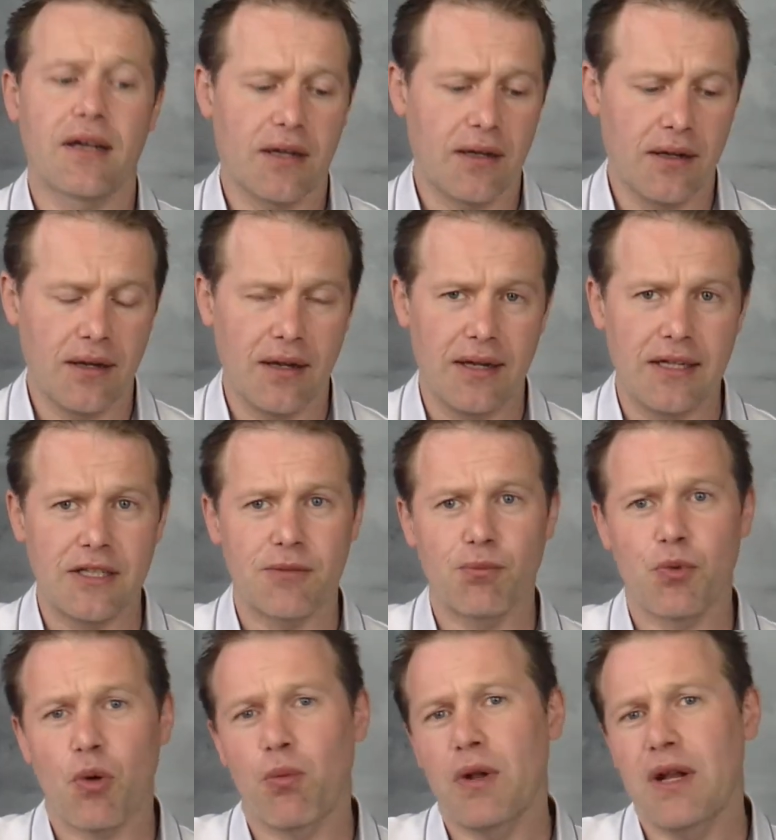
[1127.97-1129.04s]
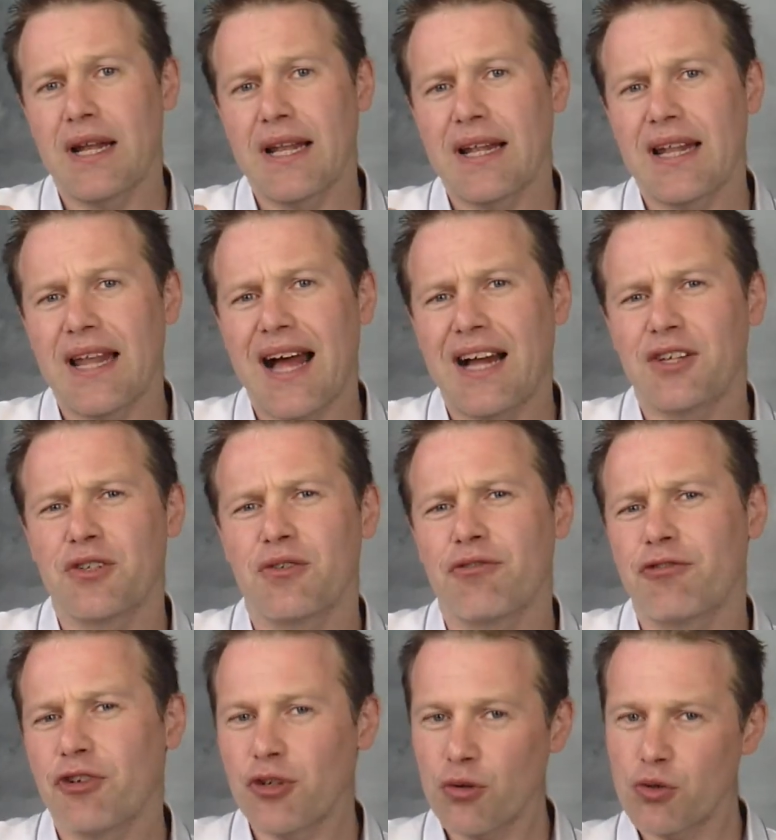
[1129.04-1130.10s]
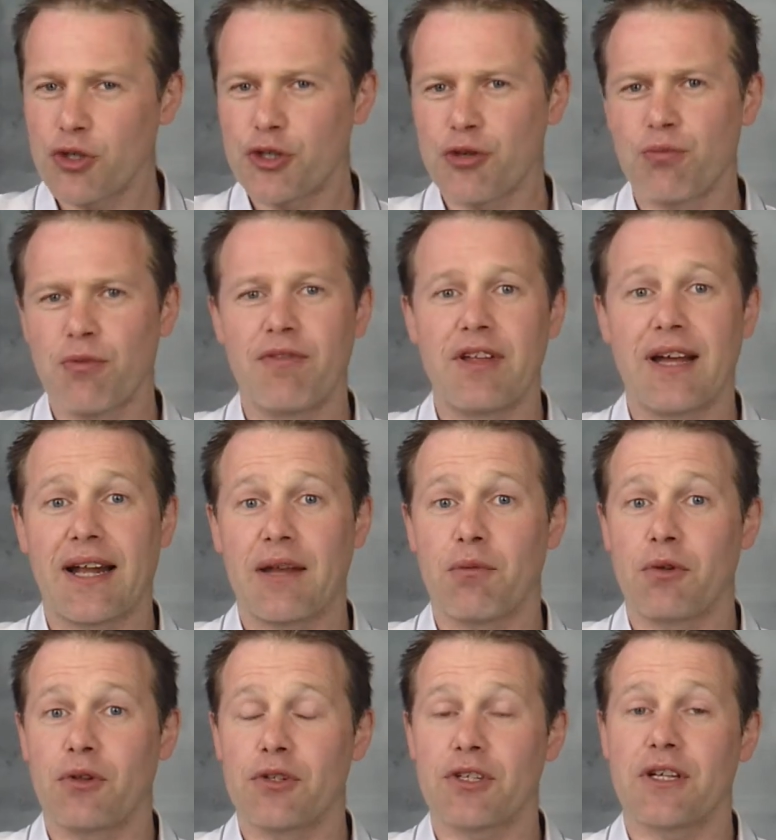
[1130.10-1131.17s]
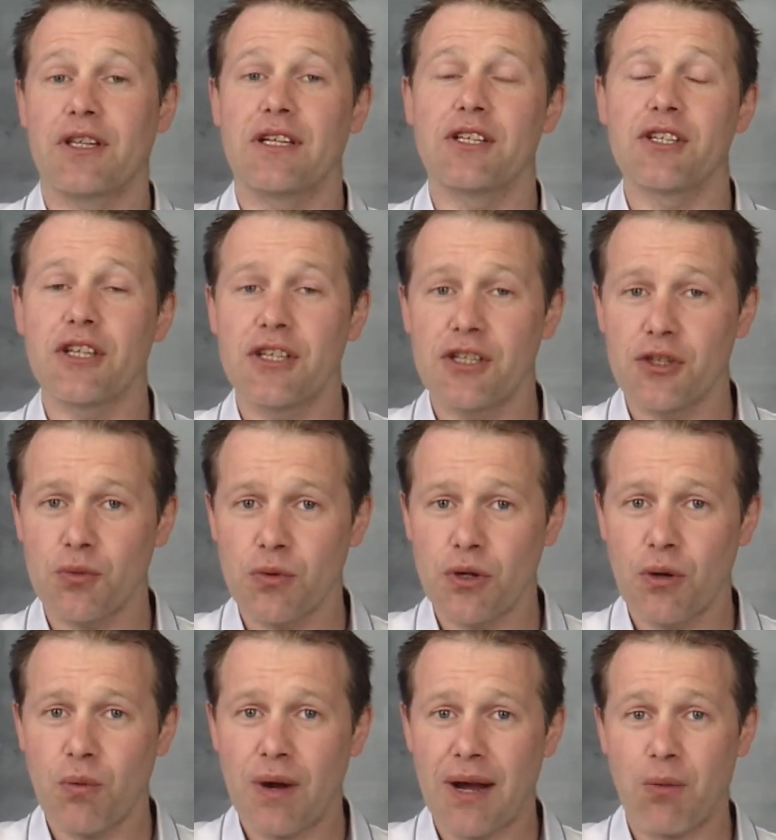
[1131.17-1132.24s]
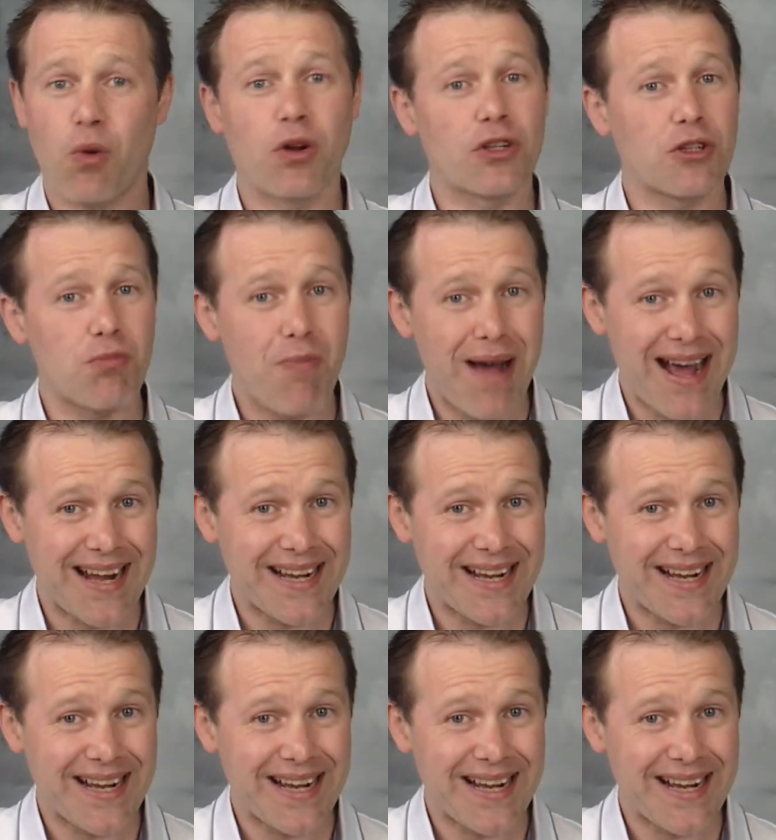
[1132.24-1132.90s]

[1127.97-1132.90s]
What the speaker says: is probably large enough to do some of the animals in his worldwide. One's man,